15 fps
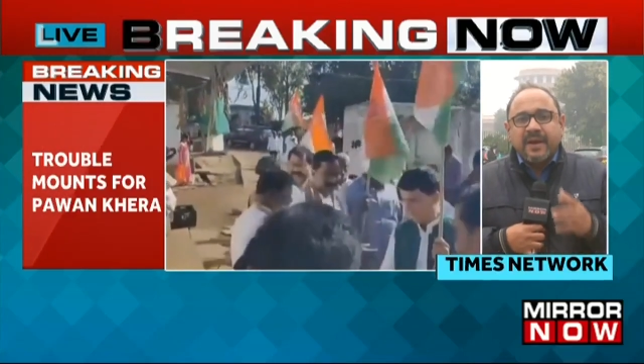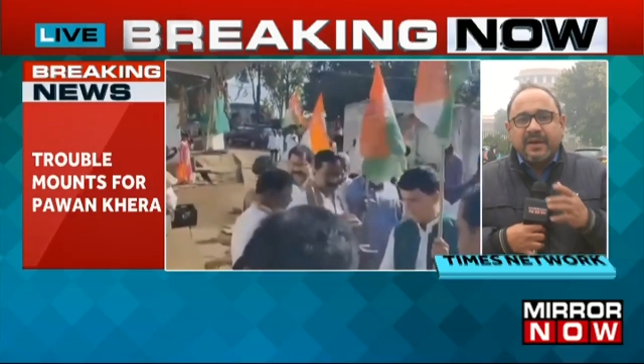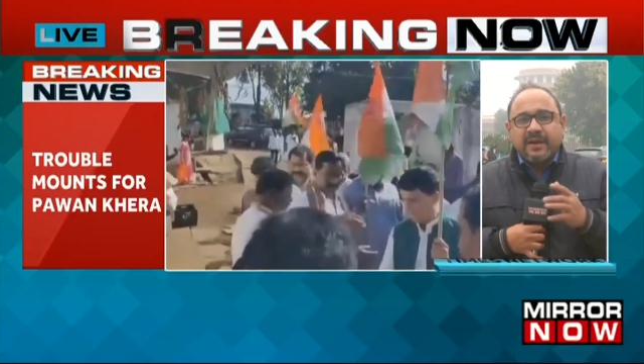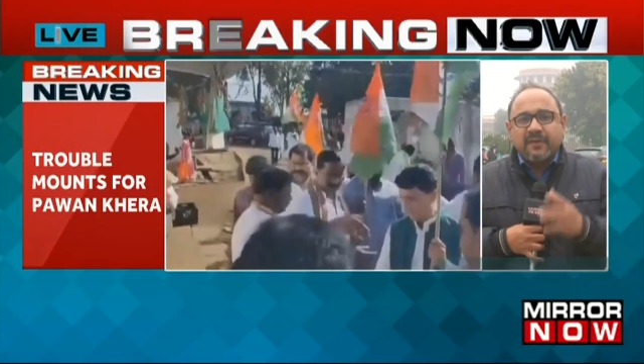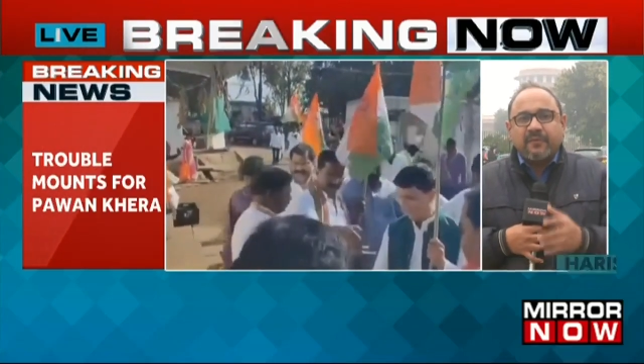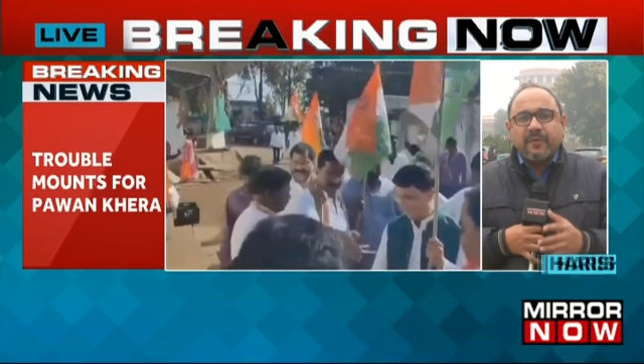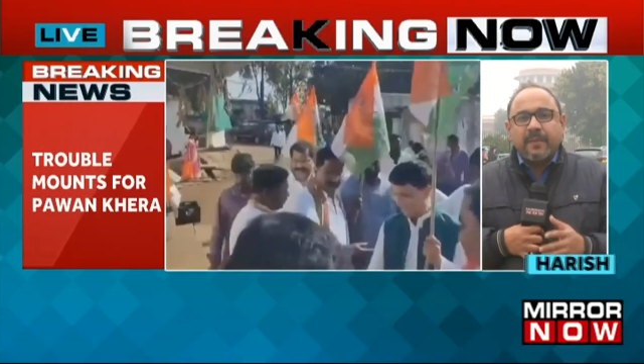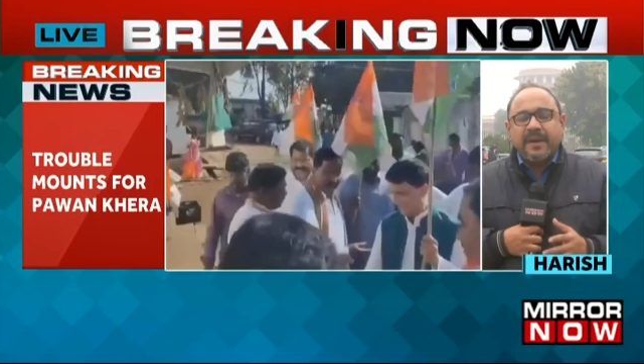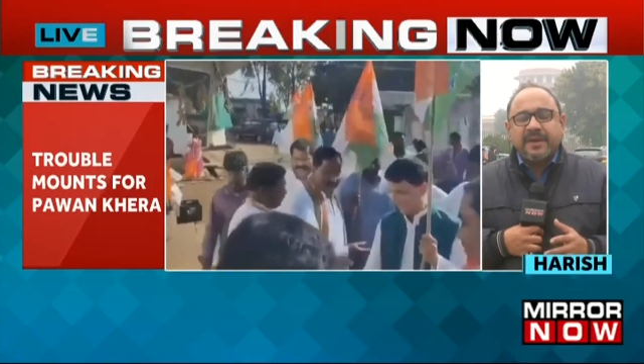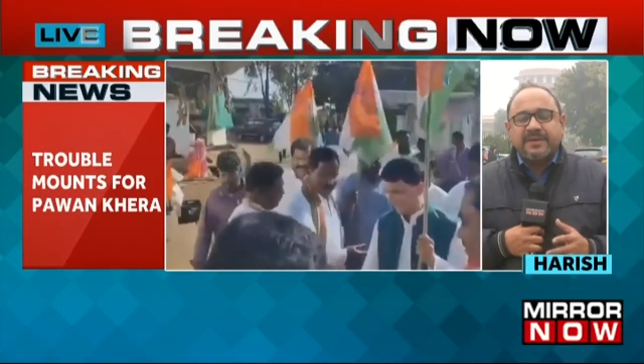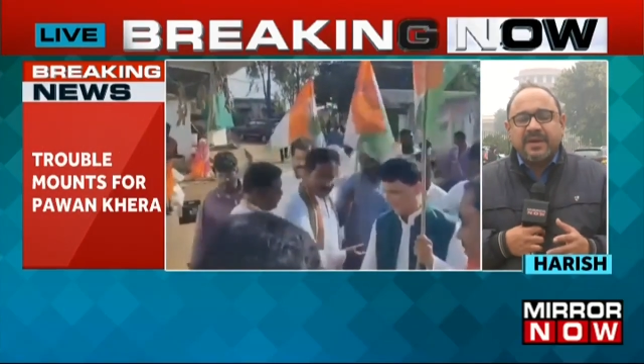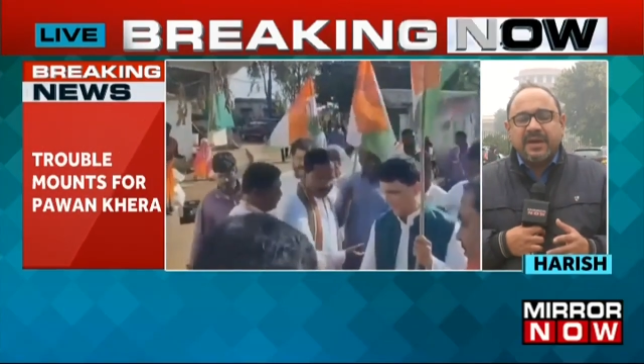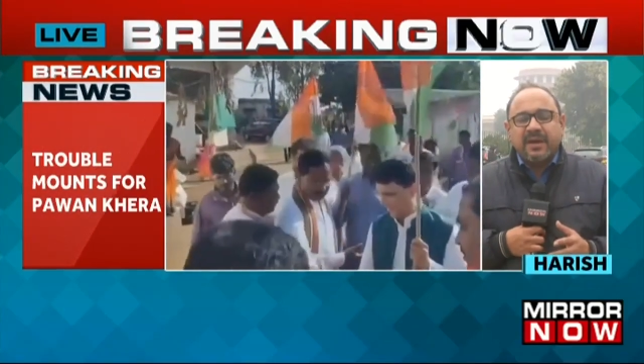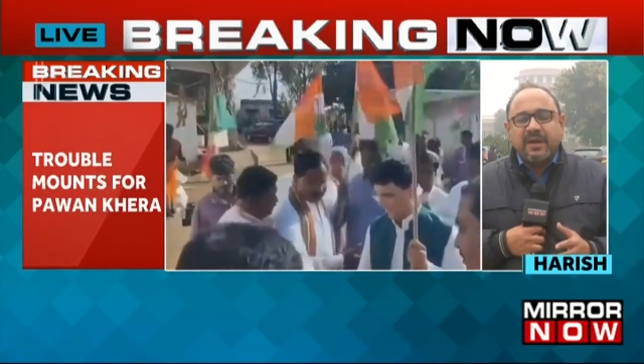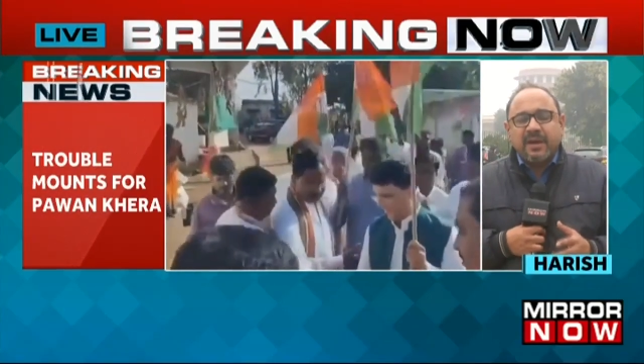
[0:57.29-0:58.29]

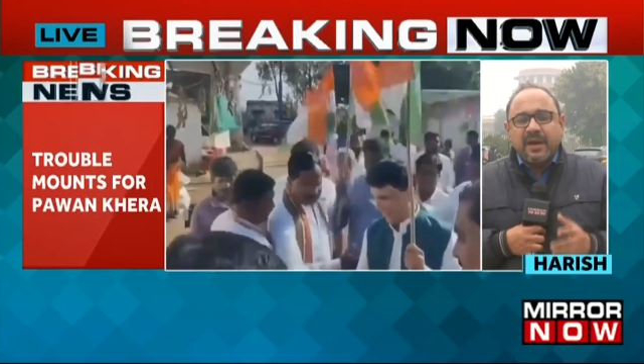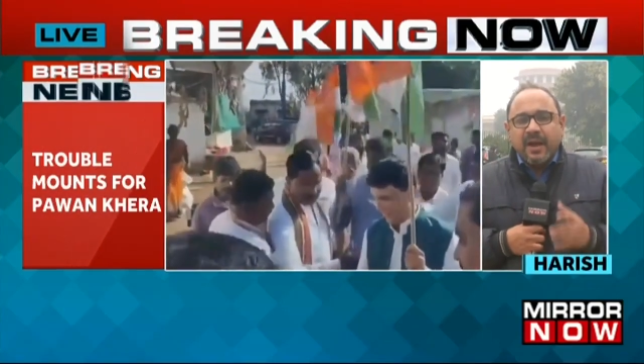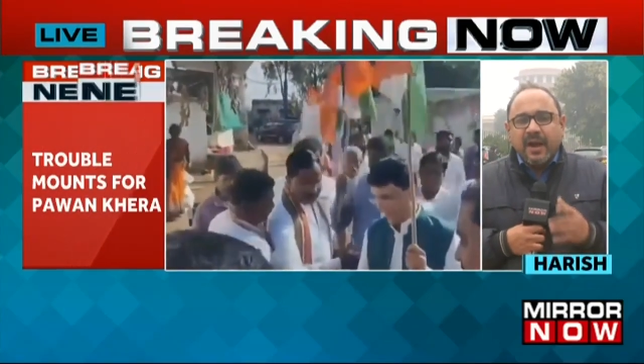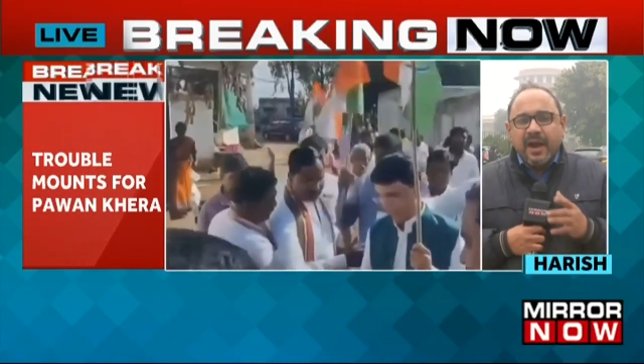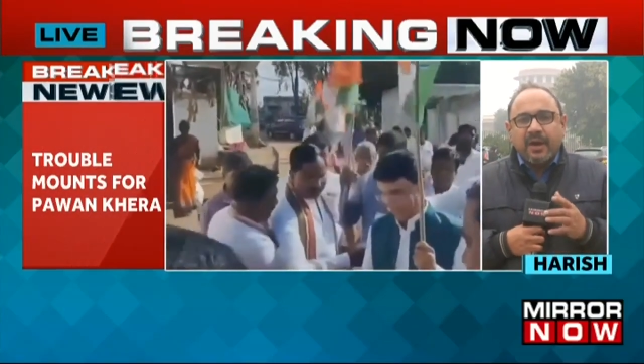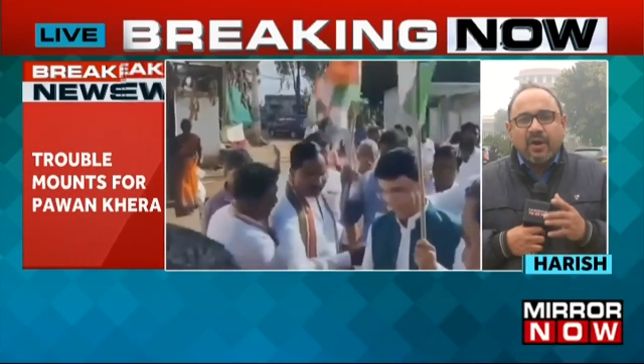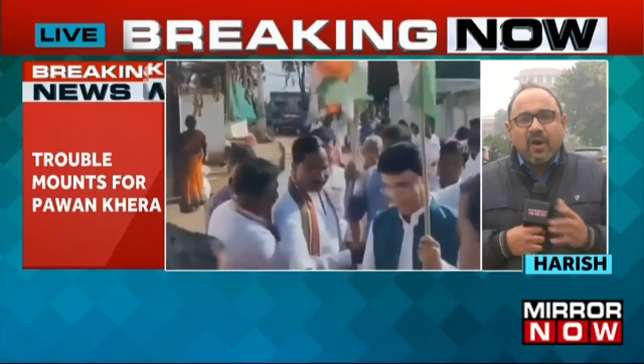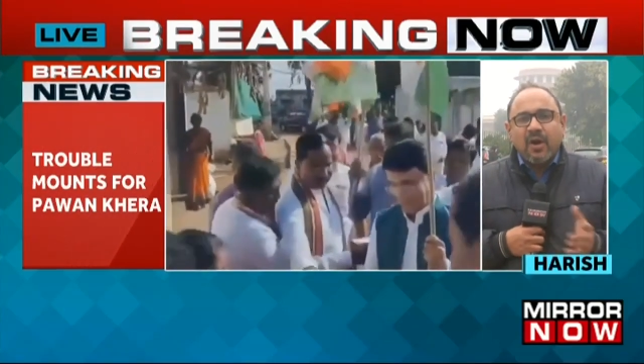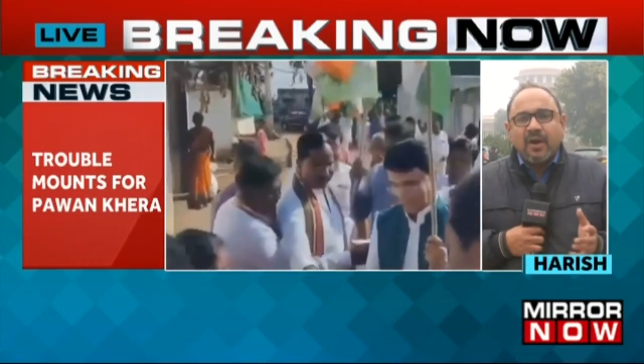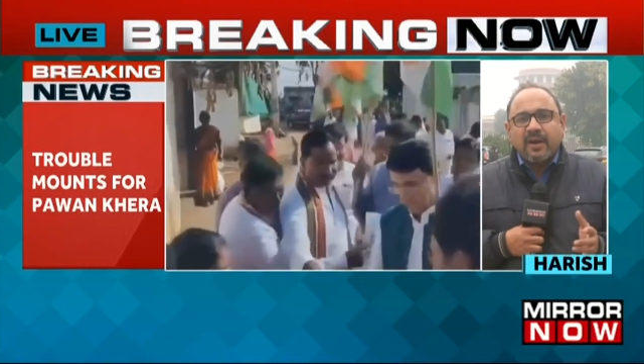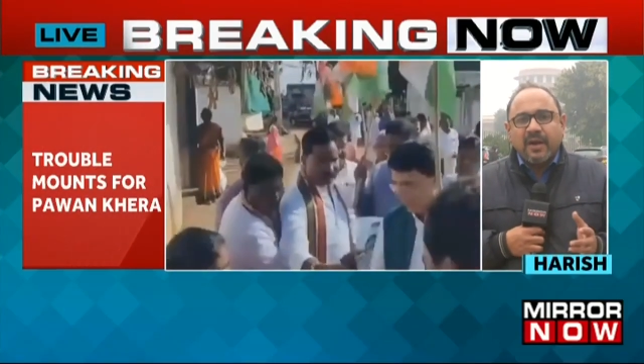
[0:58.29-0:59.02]
defamation, and all.